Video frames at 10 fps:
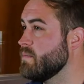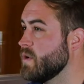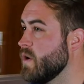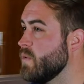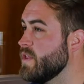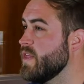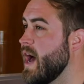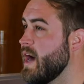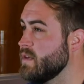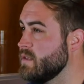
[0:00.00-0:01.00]
up and going with
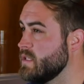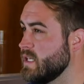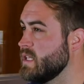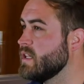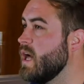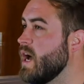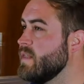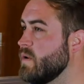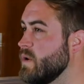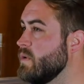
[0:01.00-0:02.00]
that to get the line
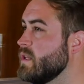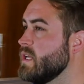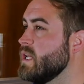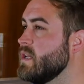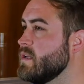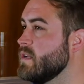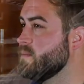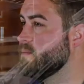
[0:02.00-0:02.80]
that we really needed.